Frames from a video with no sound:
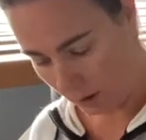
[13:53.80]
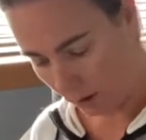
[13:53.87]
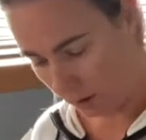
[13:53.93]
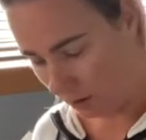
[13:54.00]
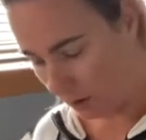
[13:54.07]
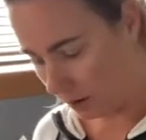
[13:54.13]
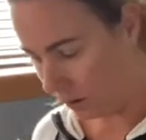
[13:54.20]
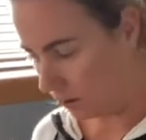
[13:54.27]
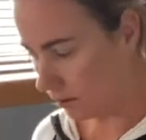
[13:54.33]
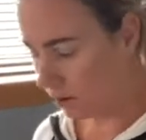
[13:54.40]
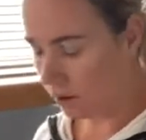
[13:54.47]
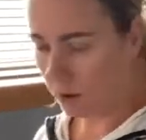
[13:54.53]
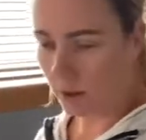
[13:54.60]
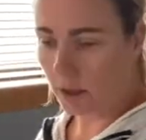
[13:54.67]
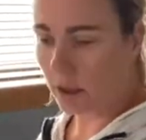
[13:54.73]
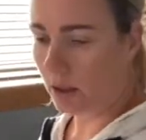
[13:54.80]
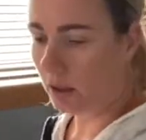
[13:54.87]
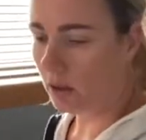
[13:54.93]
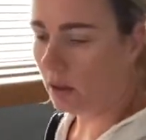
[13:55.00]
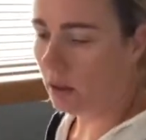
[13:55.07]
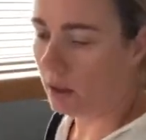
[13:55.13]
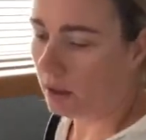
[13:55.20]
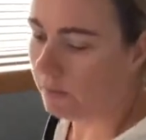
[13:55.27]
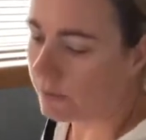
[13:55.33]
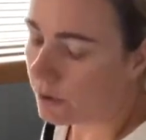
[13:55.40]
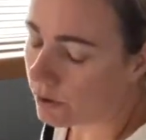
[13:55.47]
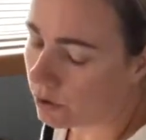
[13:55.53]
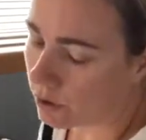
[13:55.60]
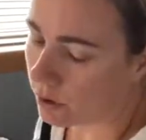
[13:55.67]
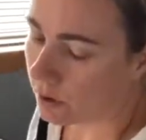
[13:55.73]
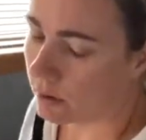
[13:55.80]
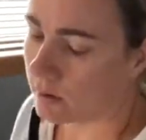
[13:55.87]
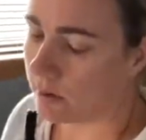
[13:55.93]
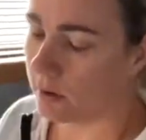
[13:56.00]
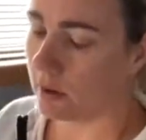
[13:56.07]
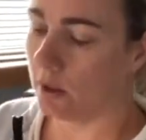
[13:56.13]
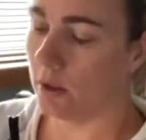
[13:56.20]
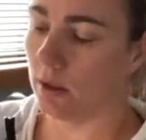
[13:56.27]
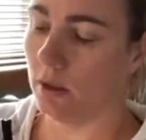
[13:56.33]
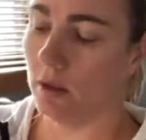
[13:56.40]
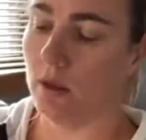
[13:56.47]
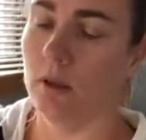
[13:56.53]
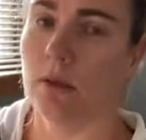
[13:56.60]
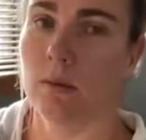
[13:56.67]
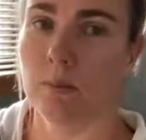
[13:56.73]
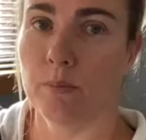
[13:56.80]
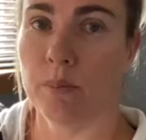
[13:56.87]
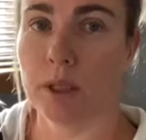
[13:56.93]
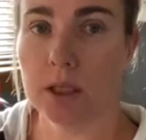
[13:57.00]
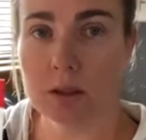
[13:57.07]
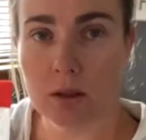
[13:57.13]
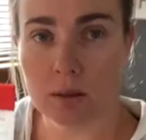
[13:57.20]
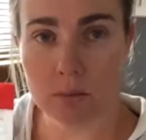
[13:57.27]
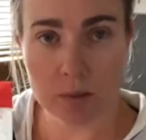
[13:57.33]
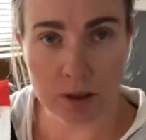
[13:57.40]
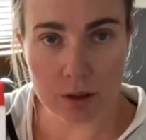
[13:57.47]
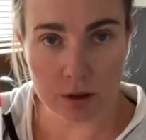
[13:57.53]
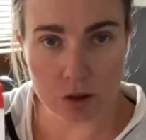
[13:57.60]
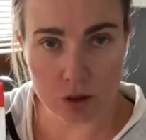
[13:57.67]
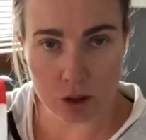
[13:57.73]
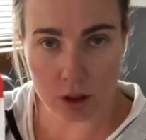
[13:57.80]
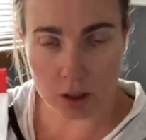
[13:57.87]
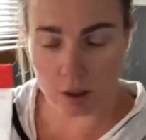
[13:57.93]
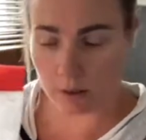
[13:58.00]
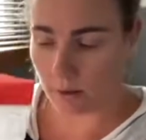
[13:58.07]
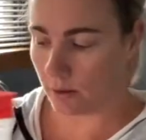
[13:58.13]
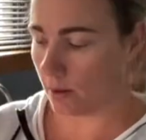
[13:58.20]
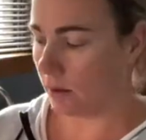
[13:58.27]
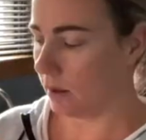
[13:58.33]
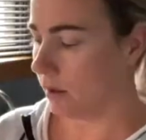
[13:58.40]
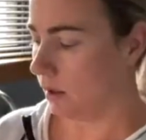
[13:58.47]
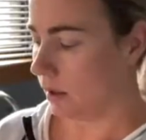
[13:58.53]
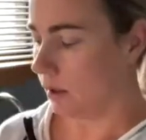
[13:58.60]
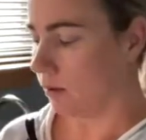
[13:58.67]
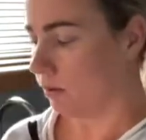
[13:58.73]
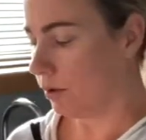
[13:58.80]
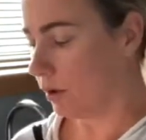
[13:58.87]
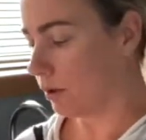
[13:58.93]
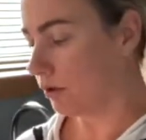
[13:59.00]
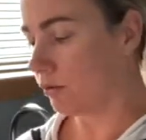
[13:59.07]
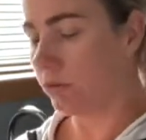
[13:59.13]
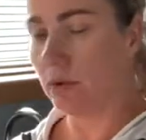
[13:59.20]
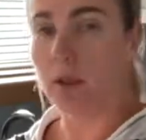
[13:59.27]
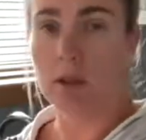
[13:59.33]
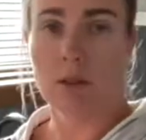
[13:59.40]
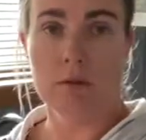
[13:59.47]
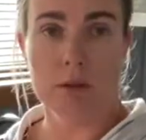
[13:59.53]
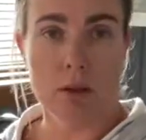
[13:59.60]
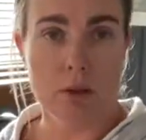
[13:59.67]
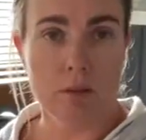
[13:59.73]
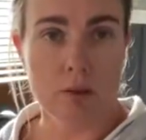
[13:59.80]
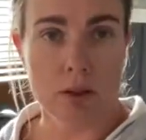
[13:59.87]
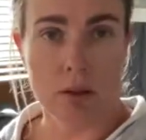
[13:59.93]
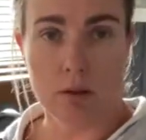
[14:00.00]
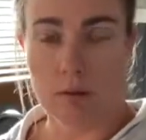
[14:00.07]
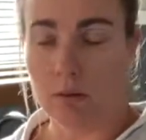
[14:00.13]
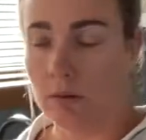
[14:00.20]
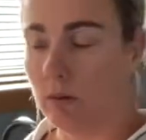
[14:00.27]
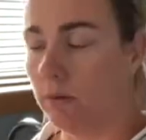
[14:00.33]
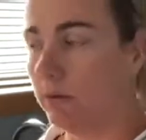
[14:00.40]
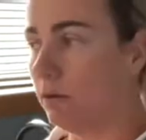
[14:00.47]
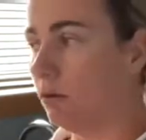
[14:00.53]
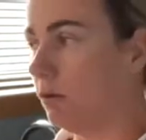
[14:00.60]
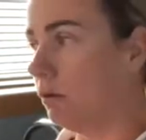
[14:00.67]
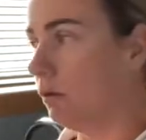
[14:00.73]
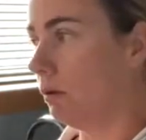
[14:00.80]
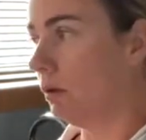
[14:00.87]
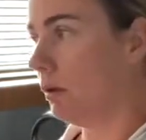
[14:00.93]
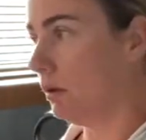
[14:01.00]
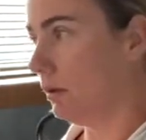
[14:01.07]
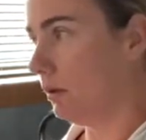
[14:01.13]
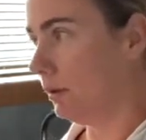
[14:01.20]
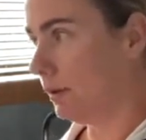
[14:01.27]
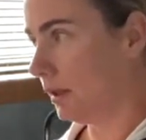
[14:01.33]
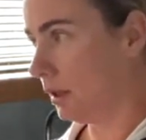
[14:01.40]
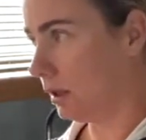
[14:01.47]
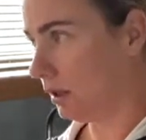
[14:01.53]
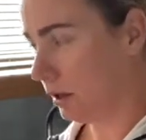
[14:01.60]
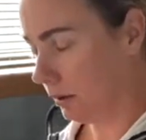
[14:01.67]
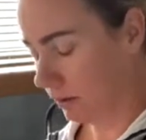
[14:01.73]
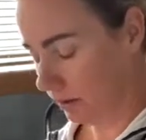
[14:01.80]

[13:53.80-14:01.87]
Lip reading: Like so, and then I love to use the pizza blend cheese. Works really, really well for lasagna